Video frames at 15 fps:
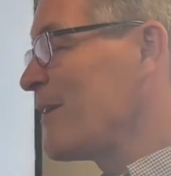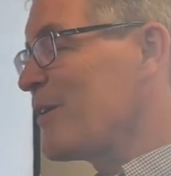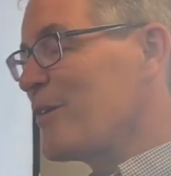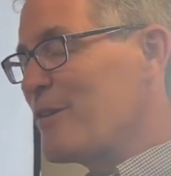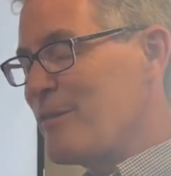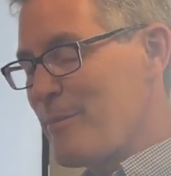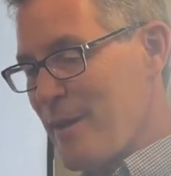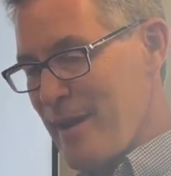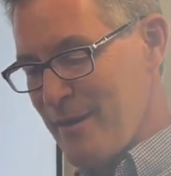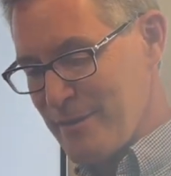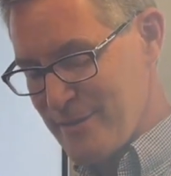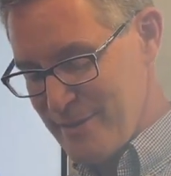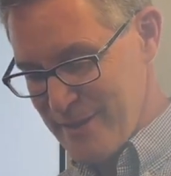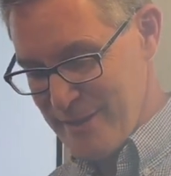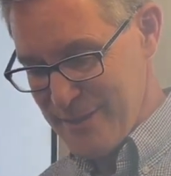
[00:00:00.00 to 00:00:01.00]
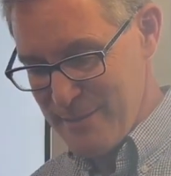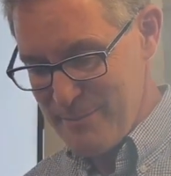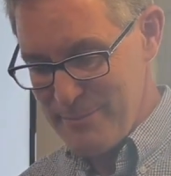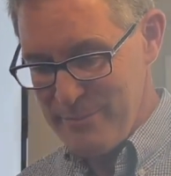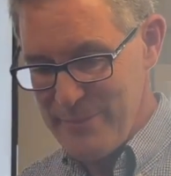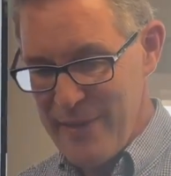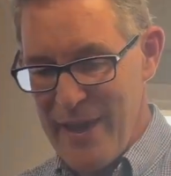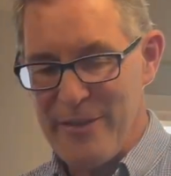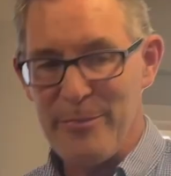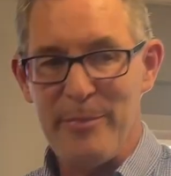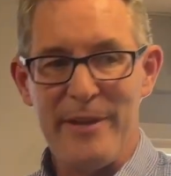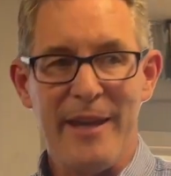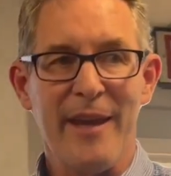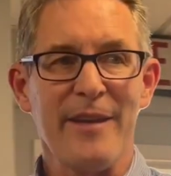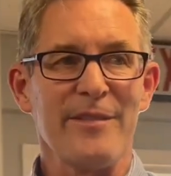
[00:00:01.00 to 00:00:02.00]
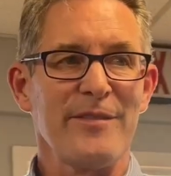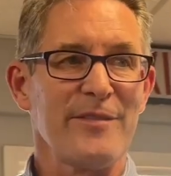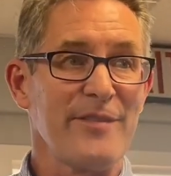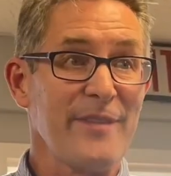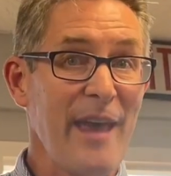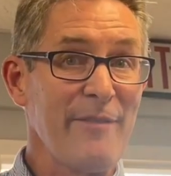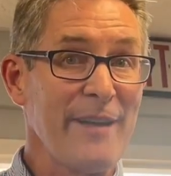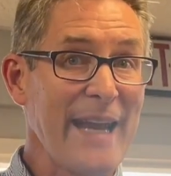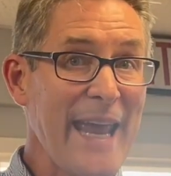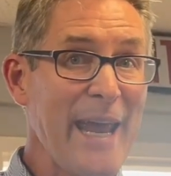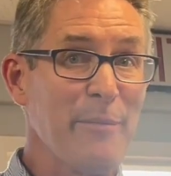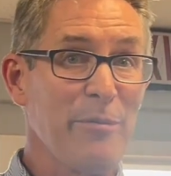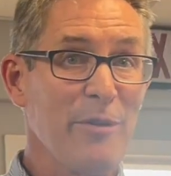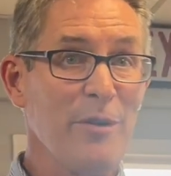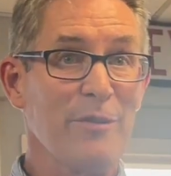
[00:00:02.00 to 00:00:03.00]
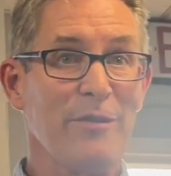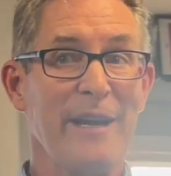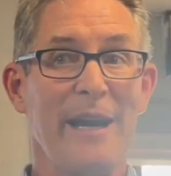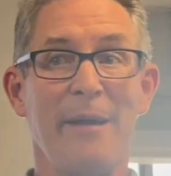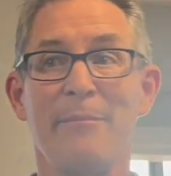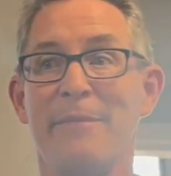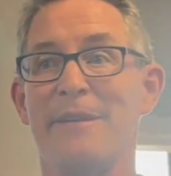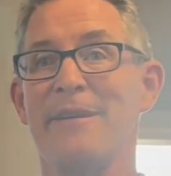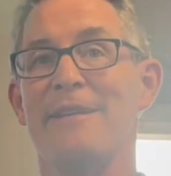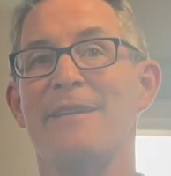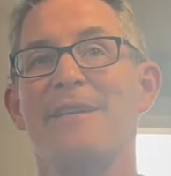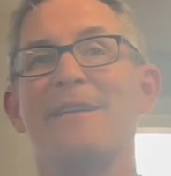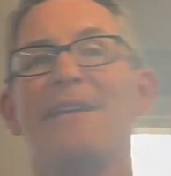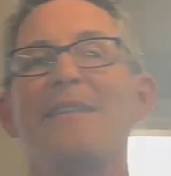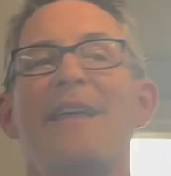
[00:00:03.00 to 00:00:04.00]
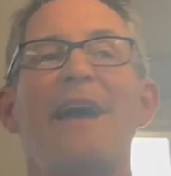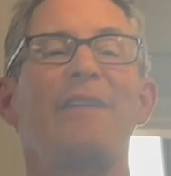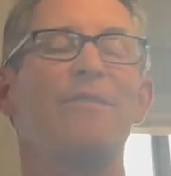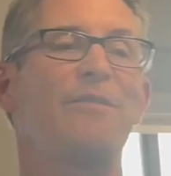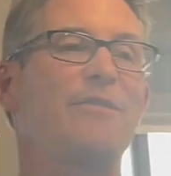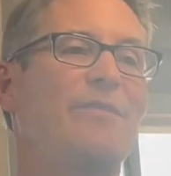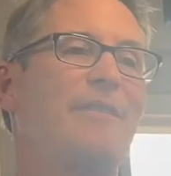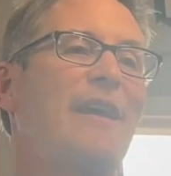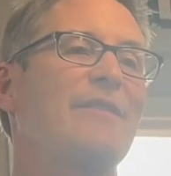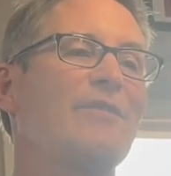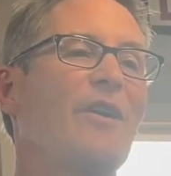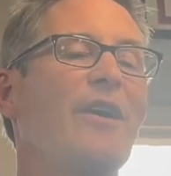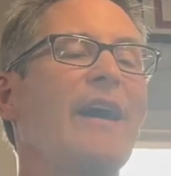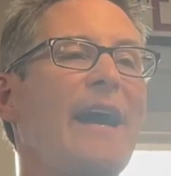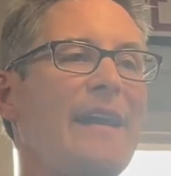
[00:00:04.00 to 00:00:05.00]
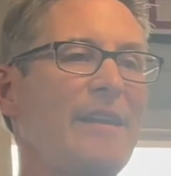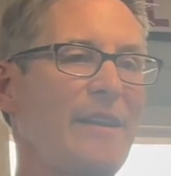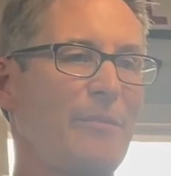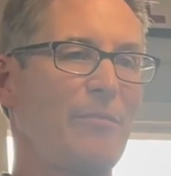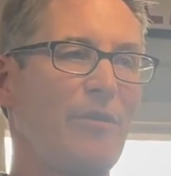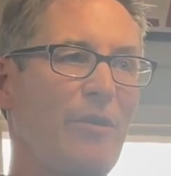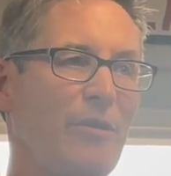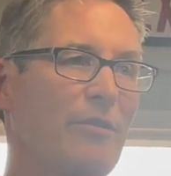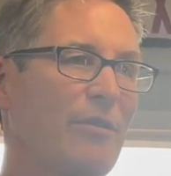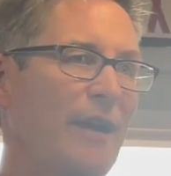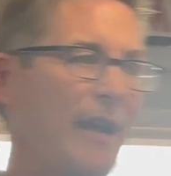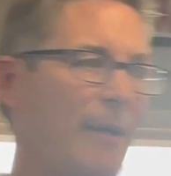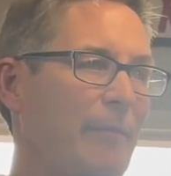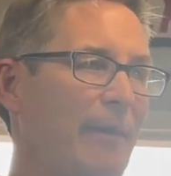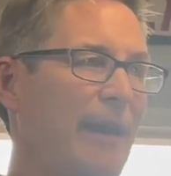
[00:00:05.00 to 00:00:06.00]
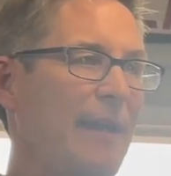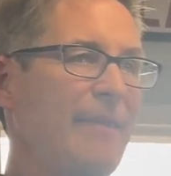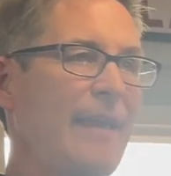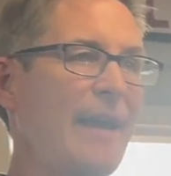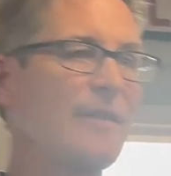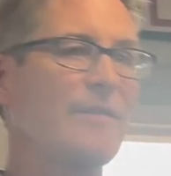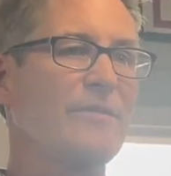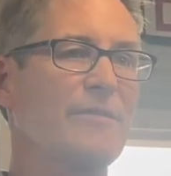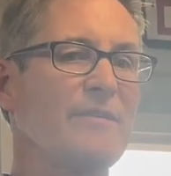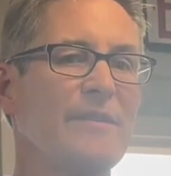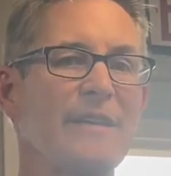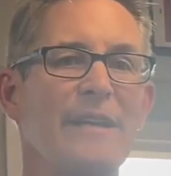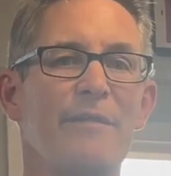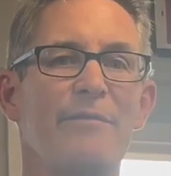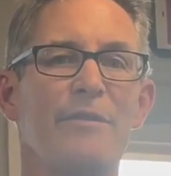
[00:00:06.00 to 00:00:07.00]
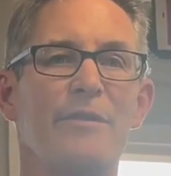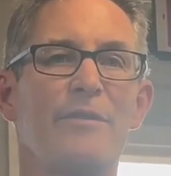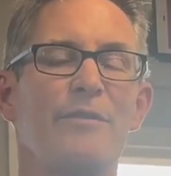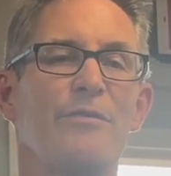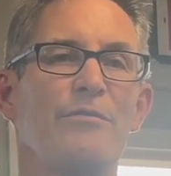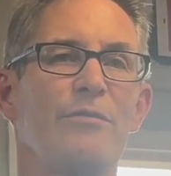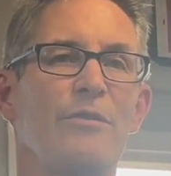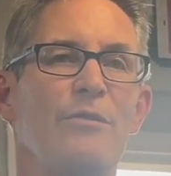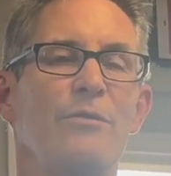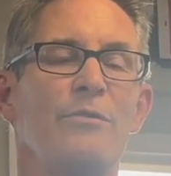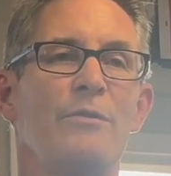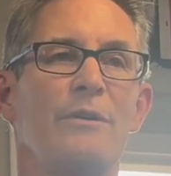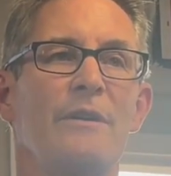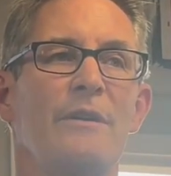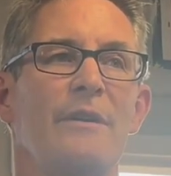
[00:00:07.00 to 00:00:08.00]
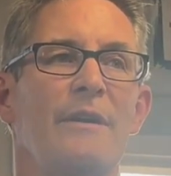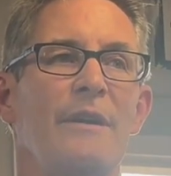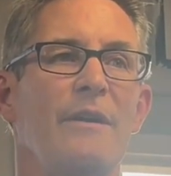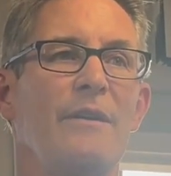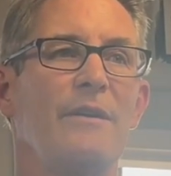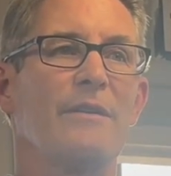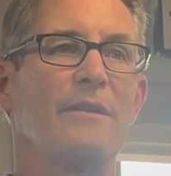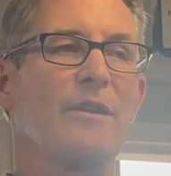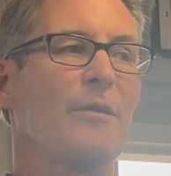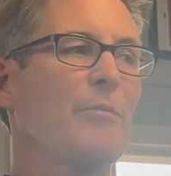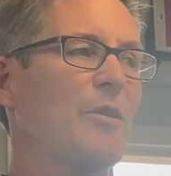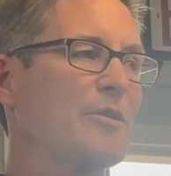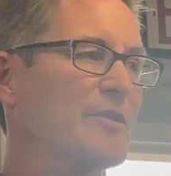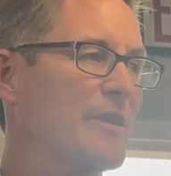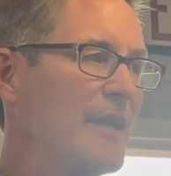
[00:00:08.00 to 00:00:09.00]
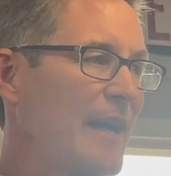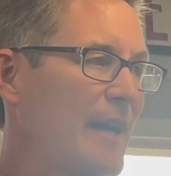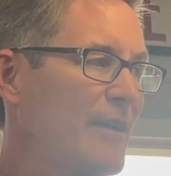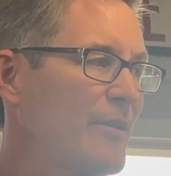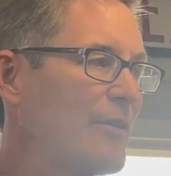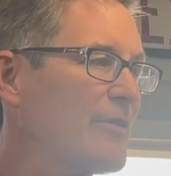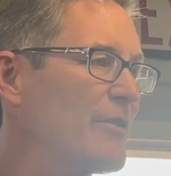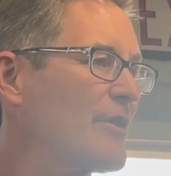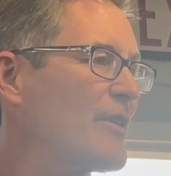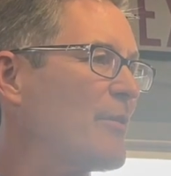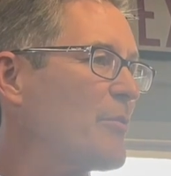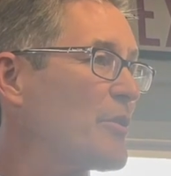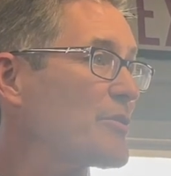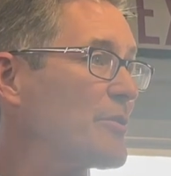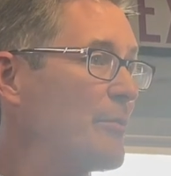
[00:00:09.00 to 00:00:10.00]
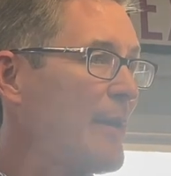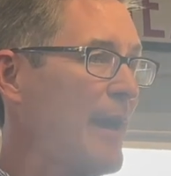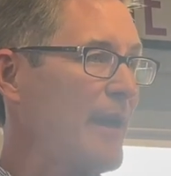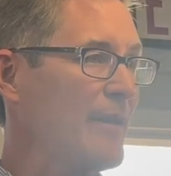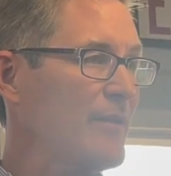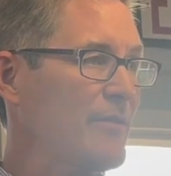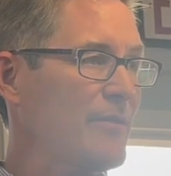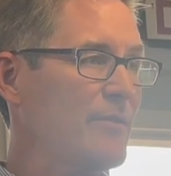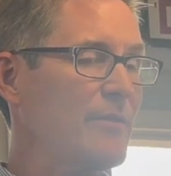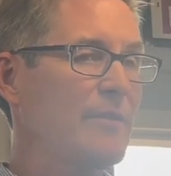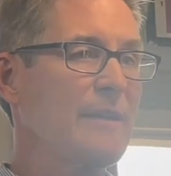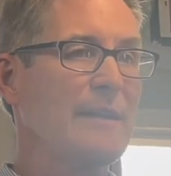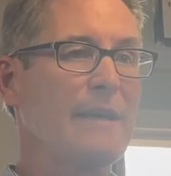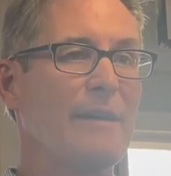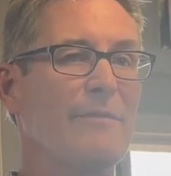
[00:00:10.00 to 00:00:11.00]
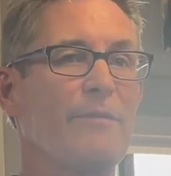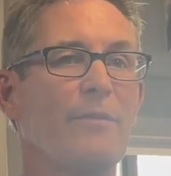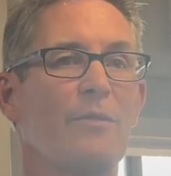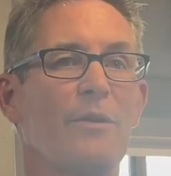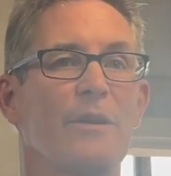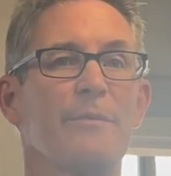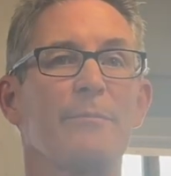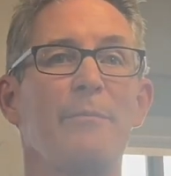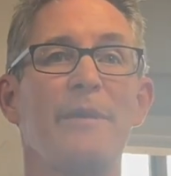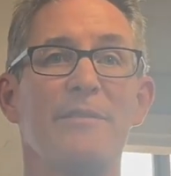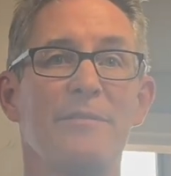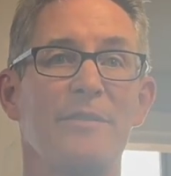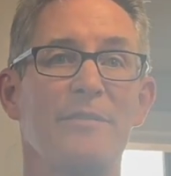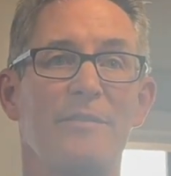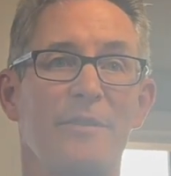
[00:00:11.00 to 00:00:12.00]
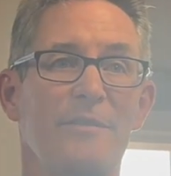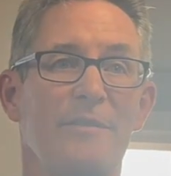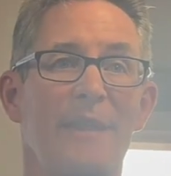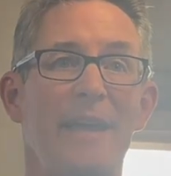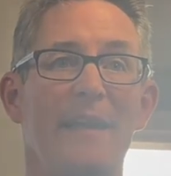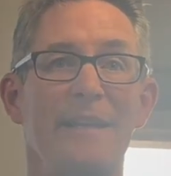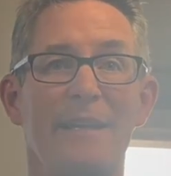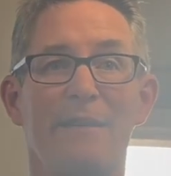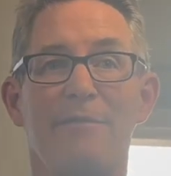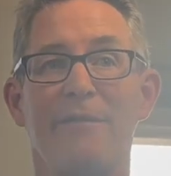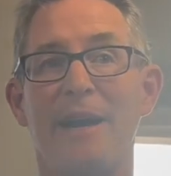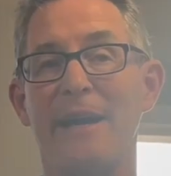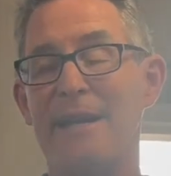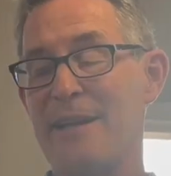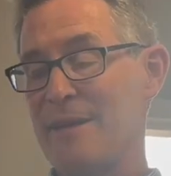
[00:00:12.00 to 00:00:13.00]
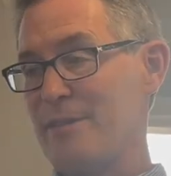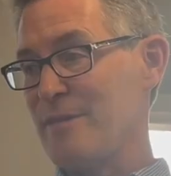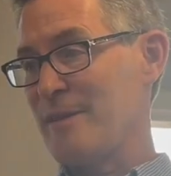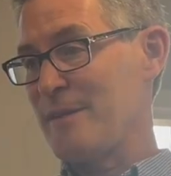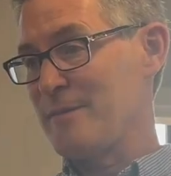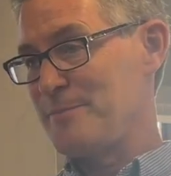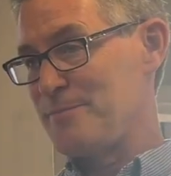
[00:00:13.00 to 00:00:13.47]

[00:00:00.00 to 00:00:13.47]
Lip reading: heard about SBA's 7A program. That's our lending program, and that's delivered through commercial lenders and commercial banks for businesses that need financing.